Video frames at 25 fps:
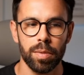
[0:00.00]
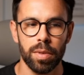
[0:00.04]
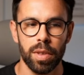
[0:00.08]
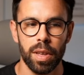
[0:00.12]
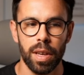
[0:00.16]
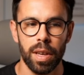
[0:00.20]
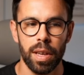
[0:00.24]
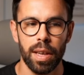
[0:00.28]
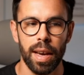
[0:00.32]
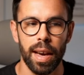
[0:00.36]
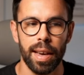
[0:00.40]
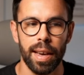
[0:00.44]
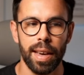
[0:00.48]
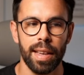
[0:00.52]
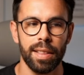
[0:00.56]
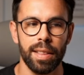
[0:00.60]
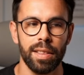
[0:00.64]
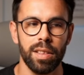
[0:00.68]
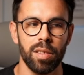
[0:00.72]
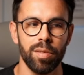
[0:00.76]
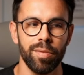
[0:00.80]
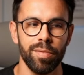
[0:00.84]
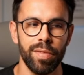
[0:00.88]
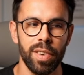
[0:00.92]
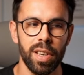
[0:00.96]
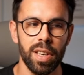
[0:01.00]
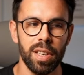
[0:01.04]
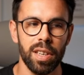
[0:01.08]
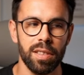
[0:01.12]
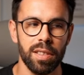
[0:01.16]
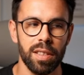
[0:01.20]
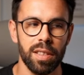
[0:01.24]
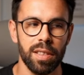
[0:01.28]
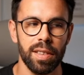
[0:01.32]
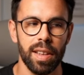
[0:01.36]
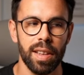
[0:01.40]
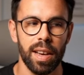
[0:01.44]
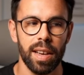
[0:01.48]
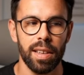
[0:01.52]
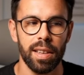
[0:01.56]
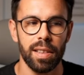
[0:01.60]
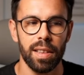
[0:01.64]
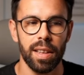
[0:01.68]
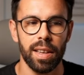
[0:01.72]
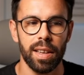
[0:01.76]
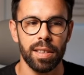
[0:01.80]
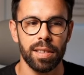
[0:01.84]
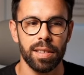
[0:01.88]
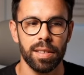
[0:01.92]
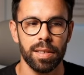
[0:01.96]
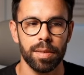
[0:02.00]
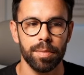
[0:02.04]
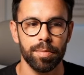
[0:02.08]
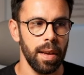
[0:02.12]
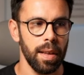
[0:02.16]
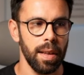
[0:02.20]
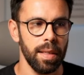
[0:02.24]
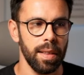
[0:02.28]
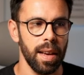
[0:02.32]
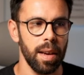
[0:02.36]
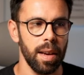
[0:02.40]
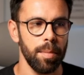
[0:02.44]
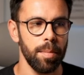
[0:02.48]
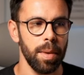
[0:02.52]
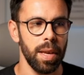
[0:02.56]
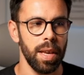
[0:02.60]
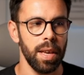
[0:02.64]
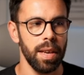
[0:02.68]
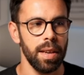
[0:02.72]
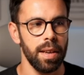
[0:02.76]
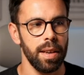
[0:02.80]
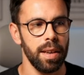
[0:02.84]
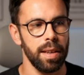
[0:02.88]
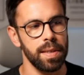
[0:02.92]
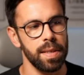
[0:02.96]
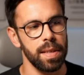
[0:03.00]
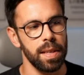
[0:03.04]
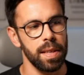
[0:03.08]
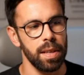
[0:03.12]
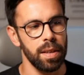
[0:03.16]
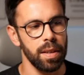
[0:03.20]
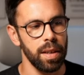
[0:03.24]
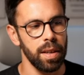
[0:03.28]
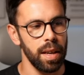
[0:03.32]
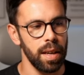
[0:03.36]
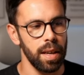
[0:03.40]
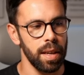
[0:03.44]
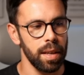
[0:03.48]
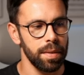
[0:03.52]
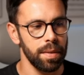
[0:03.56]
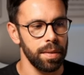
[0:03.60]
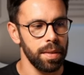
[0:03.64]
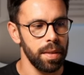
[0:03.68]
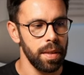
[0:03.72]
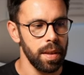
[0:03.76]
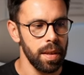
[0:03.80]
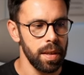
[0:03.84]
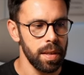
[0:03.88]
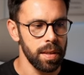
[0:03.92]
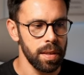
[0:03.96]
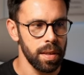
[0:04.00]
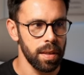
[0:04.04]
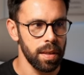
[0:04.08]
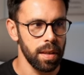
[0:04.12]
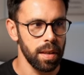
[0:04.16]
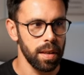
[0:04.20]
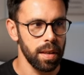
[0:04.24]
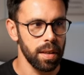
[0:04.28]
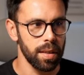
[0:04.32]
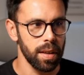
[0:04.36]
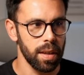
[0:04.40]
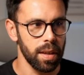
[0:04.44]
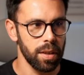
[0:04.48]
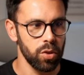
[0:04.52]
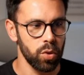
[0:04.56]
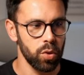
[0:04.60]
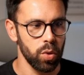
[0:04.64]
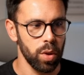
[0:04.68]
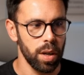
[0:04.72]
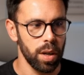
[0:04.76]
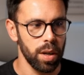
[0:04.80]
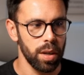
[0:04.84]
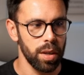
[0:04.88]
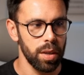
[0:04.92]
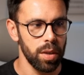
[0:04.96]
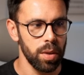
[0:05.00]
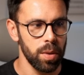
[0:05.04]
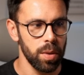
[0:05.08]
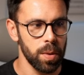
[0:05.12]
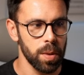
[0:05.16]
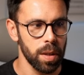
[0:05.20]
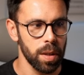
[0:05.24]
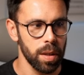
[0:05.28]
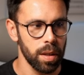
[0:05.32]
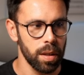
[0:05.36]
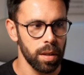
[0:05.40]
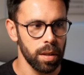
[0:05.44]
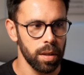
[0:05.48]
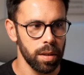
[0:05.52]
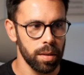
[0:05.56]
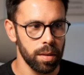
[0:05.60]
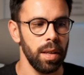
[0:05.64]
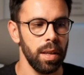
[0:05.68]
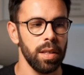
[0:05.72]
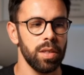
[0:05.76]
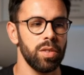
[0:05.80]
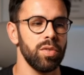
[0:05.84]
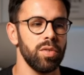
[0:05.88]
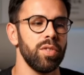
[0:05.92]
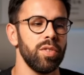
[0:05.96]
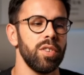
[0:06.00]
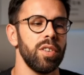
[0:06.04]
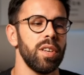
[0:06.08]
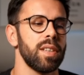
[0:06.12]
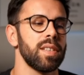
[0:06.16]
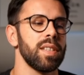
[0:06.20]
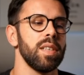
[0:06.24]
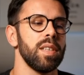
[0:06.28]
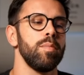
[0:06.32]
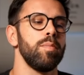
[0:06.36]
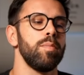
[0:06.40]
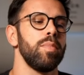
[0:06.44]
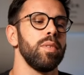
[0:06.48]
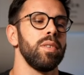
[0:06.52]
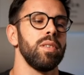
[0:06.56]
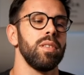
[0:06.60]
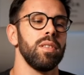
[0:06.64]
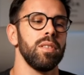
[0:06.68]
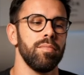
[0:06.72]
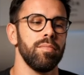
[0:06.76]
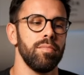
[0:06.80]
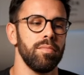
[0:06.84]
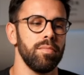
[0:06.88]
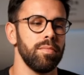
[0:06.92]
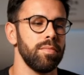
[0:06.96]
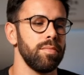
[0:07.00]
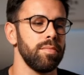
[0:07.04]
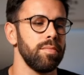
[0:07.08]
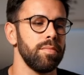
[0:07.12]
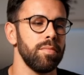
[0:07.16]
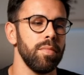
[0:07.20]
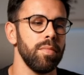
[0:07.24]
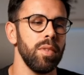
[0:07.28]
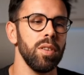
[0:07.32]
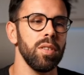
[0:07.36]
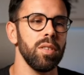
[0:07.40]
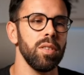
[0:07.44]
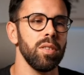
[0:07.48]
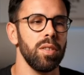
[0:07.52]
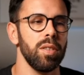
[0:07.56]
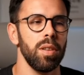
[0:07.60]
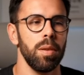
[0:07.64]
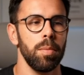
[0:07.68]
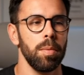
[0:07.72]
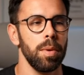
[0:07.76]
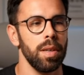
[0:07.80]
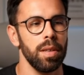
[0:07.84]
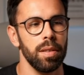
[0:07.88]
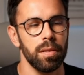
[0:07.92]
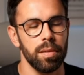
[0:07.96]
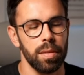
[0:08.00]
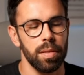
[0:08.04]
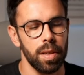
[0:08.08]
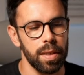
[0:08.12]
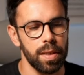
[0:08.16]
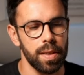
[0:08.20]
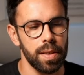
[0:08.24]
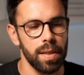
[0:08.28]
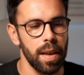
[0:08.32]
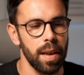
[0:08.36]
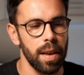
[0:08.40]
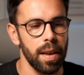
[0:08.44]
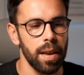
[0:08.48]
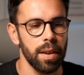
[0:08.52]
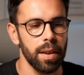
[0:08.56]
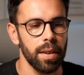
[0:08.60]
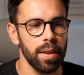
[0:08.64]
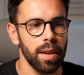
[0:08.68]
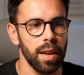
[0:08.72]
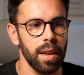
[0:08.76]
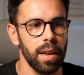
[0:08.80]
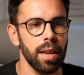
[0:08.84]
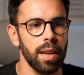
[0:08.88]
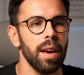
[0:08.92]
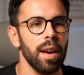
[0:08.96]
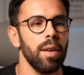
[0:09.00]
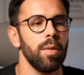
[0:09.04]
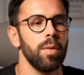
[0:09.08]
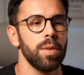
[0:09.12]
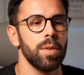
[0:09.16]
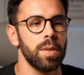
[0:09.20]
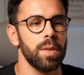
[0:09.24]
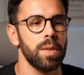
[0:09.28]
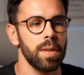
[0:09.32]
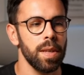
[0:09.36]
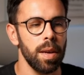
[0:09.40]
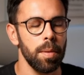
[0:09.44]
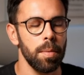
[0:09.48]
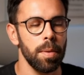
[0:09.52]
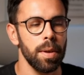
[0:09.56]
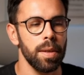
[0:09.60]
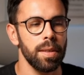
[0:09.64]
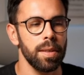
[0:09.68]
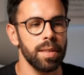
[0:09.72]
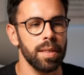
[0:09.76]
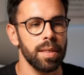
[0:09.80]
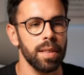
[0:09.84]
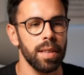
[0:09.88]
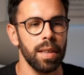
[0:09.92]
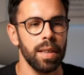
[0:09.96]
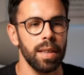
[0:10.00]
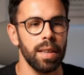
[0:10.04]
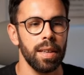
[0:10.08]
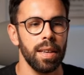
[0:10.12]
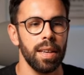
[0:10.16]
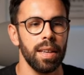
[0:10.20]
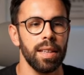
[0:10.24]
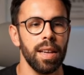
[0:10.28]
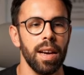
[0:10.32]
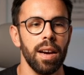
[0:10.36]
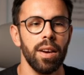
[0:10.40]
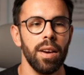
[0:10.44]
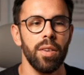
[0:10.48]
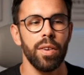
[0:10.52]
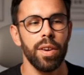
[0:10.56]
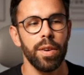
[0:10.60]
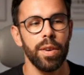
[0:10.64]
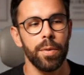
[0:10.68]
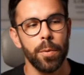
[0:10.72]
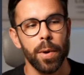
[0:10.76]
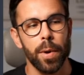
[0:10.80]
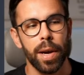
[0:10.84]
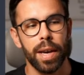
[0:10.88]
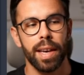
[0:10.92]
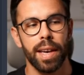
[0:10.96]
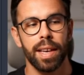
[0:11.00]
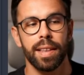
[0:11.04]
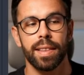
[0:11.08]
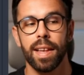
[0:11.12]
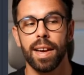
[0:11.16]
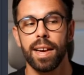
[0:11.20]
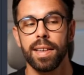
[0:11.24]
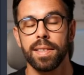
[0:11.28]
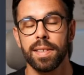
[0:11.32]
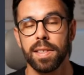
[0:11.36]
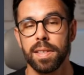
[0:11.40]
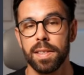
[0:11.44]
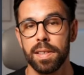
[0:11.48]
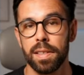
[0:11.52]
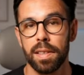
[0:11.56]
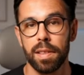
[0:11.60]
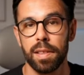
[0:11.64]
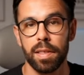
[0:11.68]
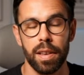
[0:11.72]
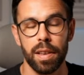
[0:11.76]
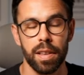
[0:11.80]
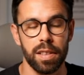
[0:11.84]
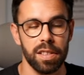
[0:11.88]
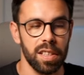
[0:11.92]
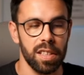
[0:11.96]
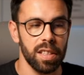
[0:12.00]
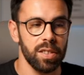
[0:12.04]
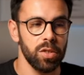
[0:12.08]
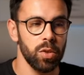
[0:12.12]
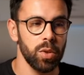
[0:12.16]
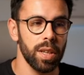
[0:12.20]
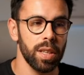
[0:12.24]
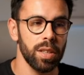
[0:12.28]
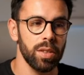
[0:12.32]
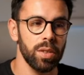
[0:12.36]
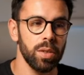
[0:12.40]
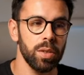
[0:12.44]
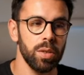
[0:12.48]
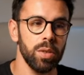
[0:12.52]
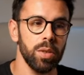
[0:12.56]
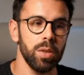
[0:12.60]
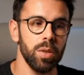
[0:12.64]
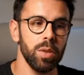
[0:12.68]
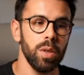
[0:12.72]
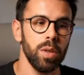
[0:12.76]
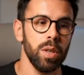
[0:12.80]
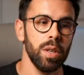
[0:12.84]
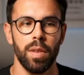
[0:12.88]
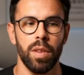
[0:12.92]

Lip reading: Okay, I can configure the dialect and come here and say, okay, this thing that you are using is, for example, MongoDB, let's say. Okay, I would save it, and now he recognizes the things that you can do.